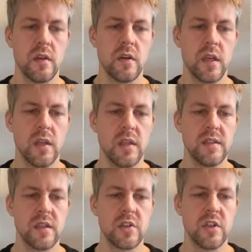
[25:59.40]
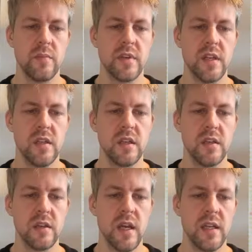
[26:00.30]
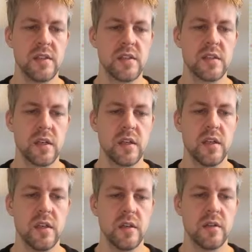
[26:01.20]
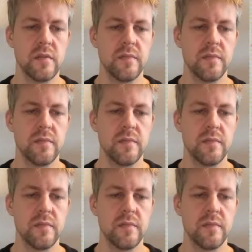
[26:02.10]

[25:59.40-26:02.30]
okay, let's actually update and add stack here.